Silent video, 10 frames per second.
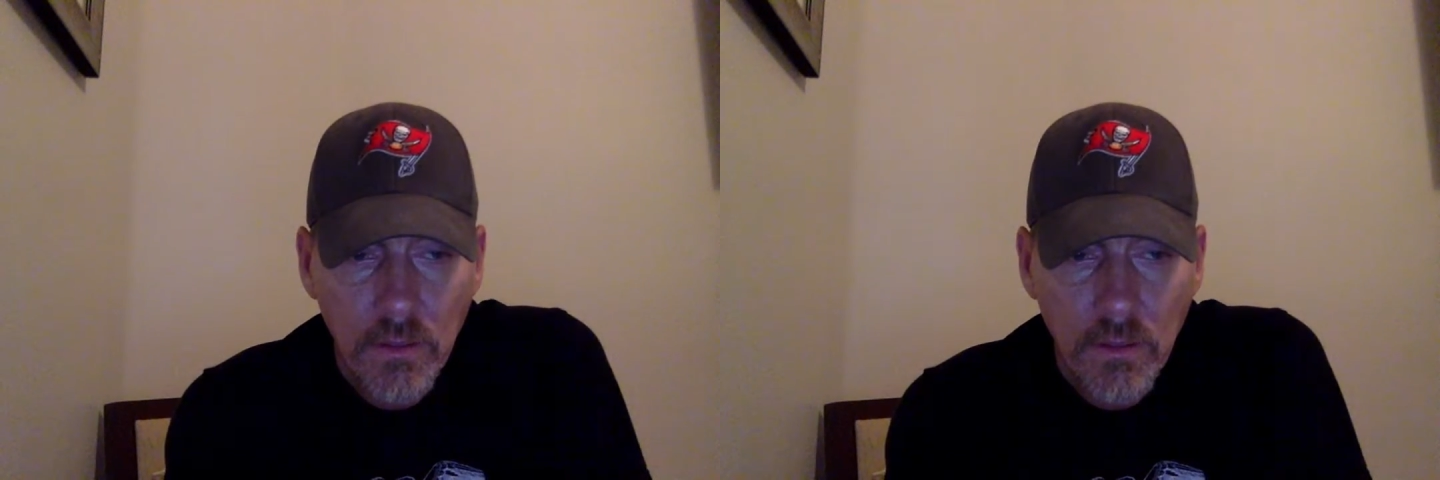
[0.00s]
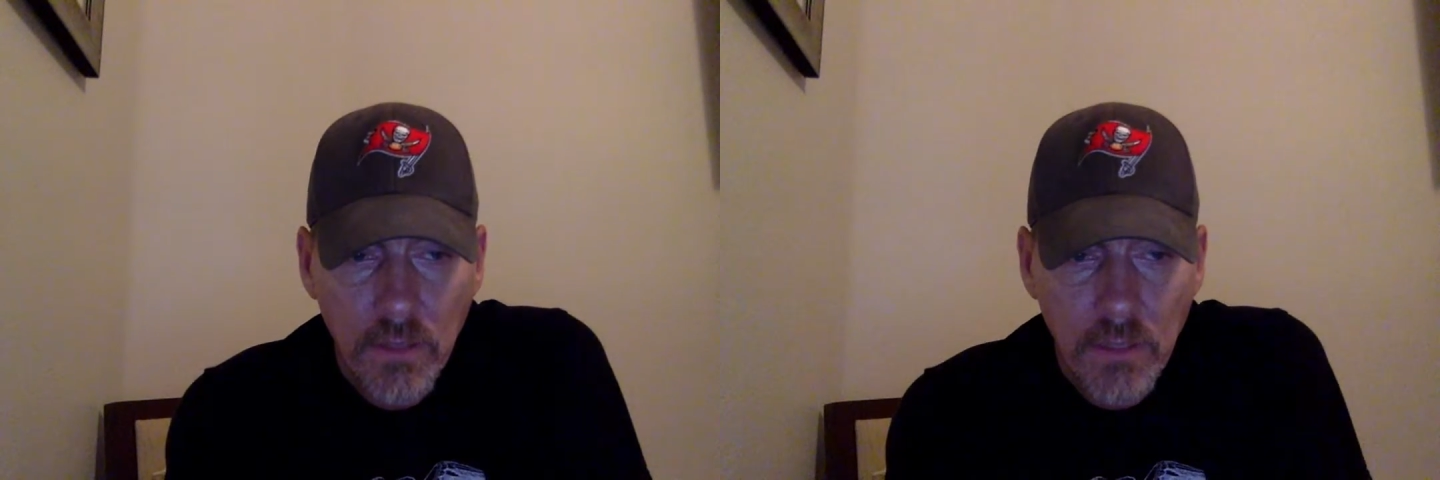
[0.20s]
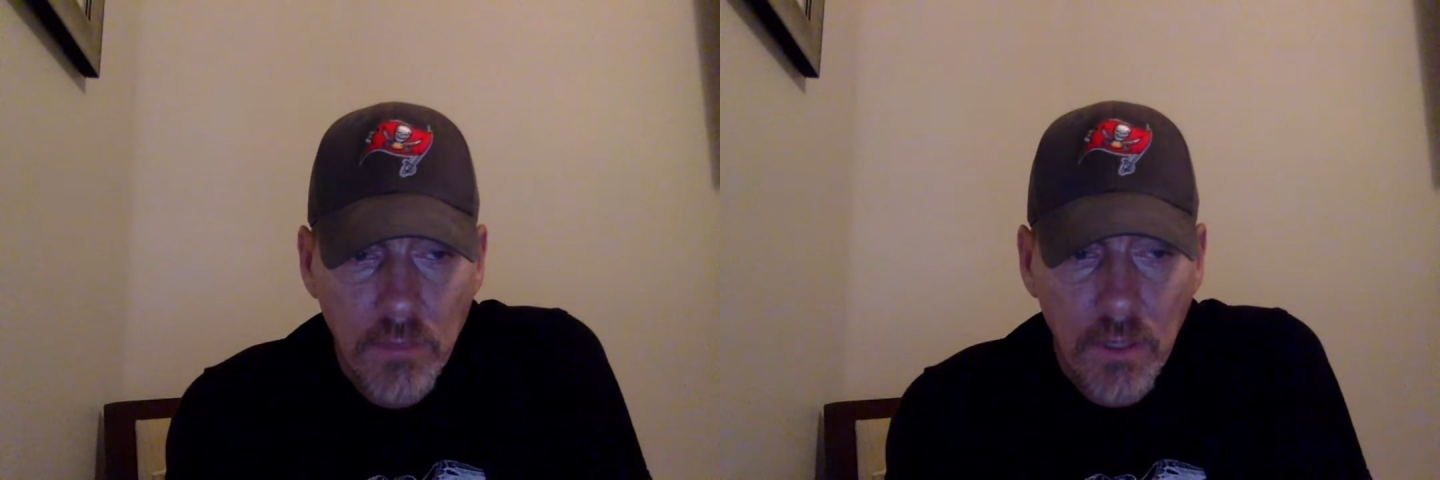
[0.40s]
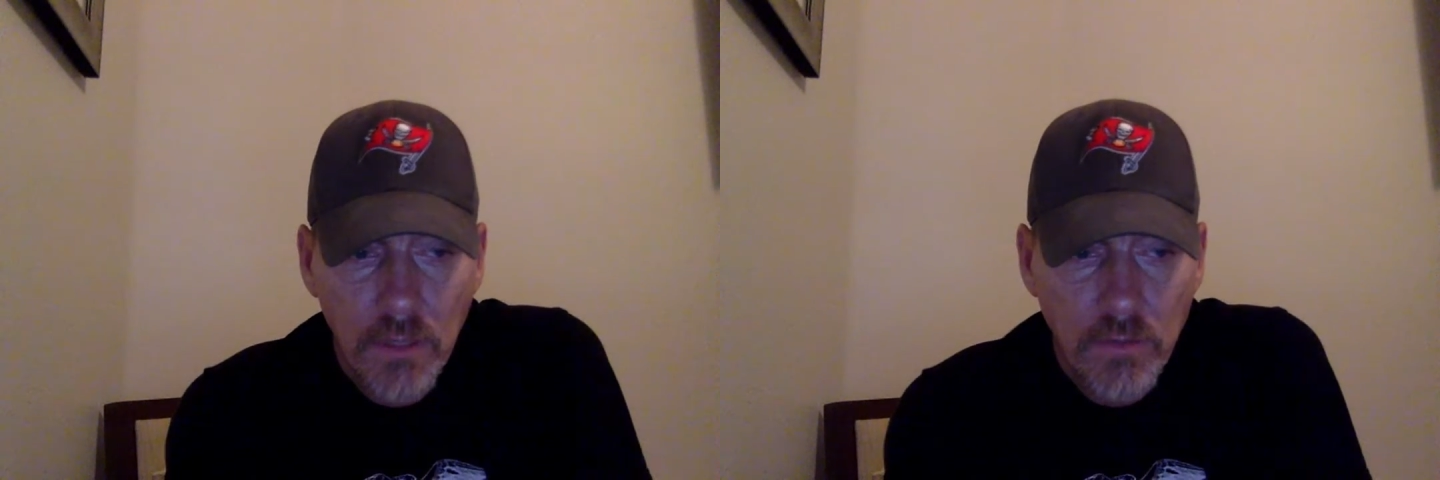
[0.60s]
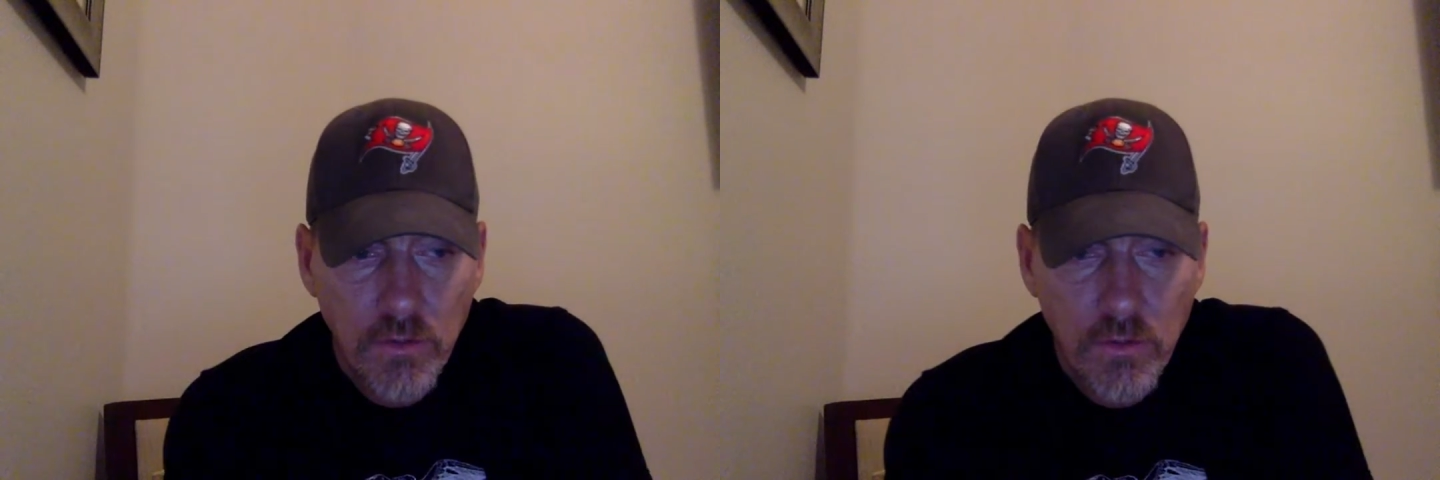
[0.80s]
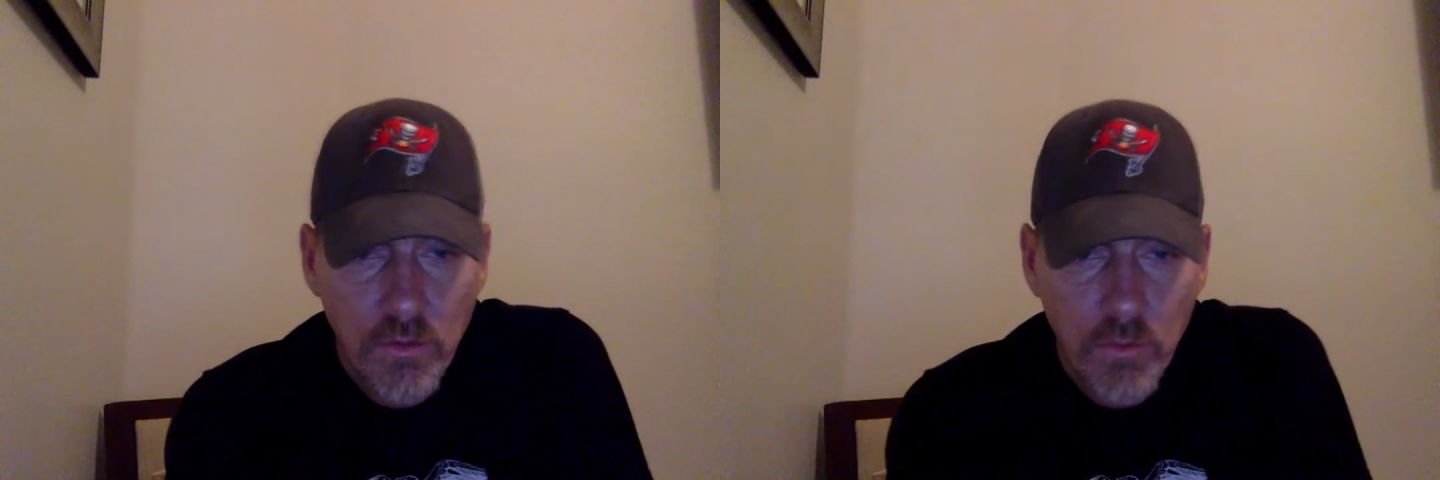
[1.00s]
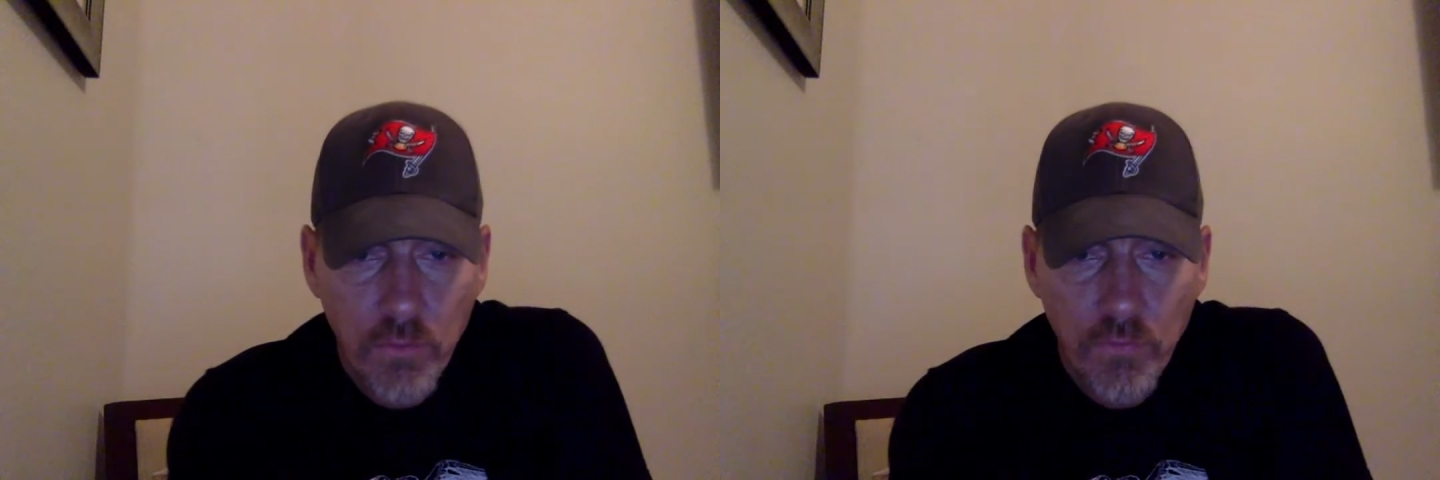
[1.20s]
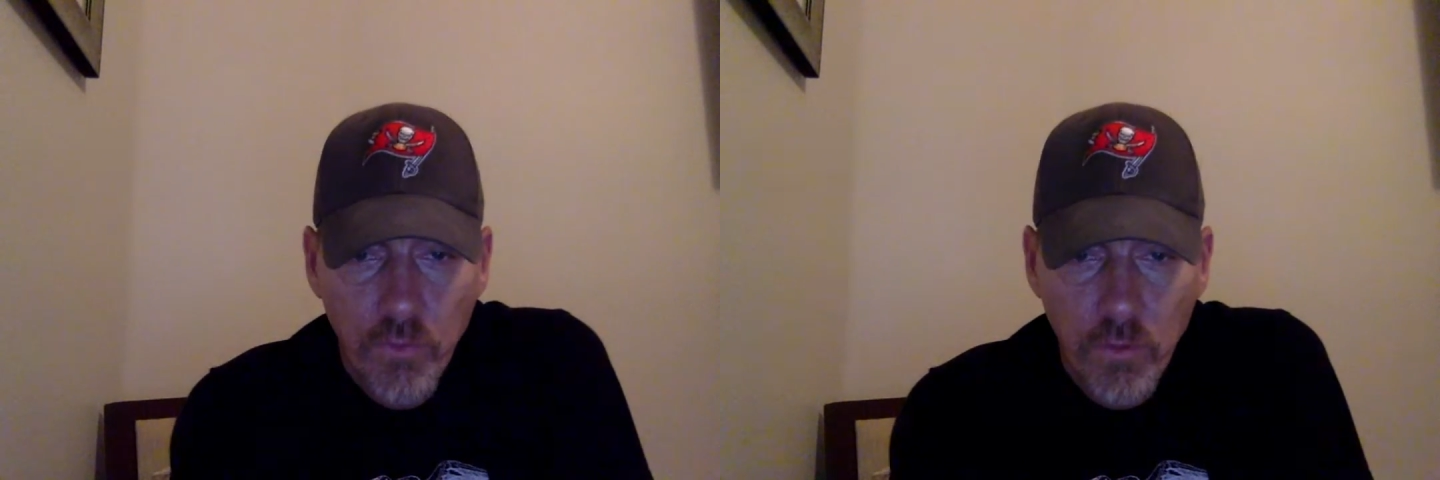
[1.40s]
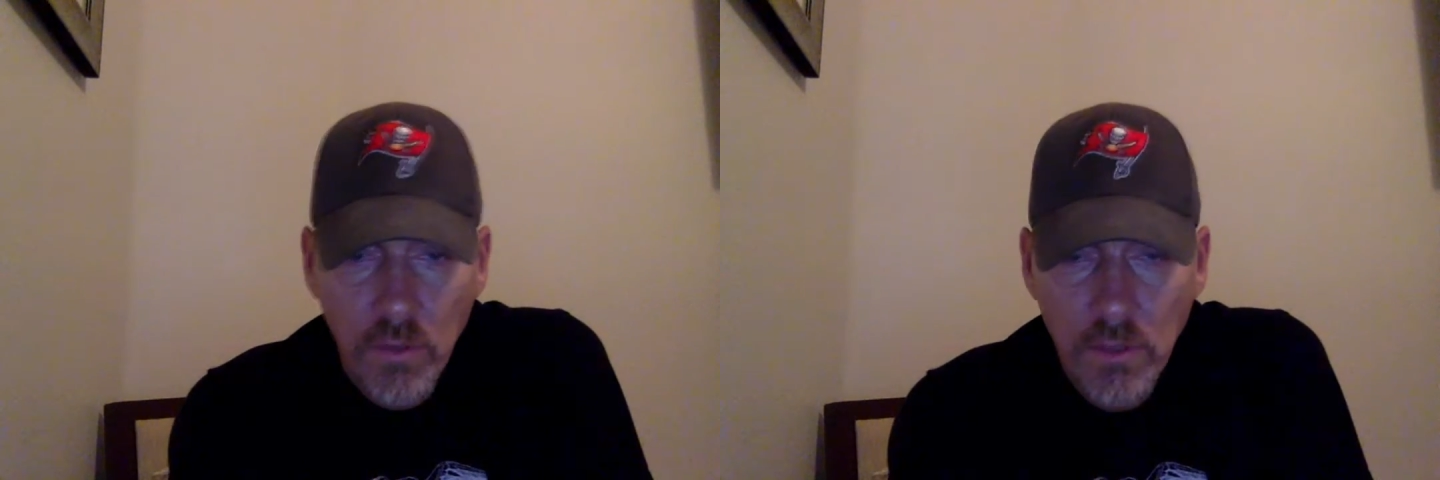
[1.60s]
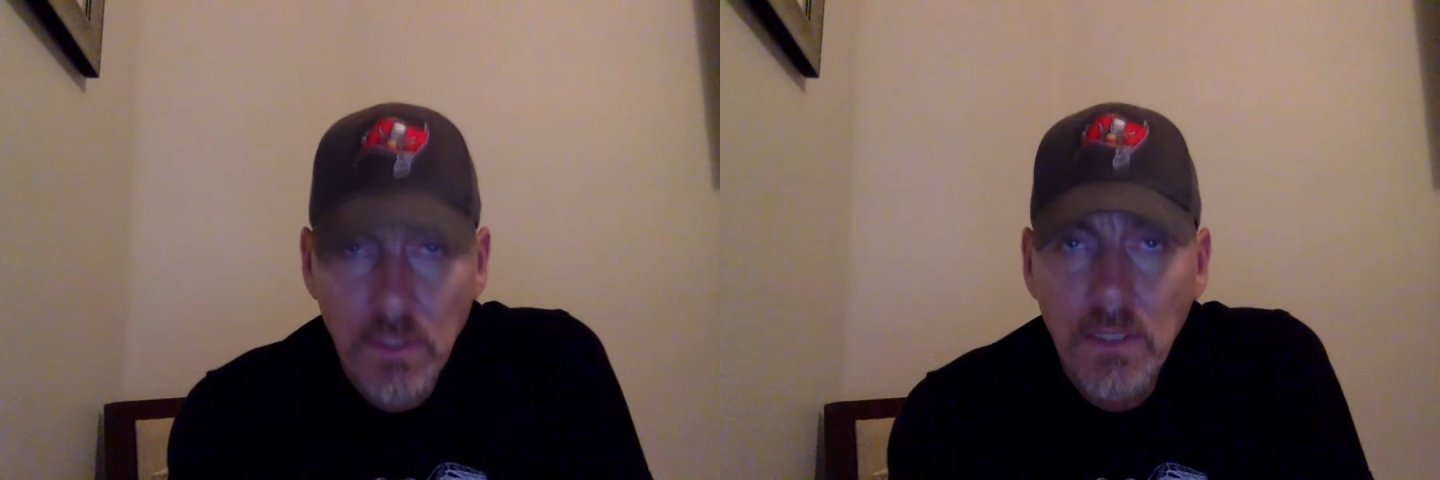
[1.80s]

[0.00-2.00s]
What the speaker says: the team that I choose to root for.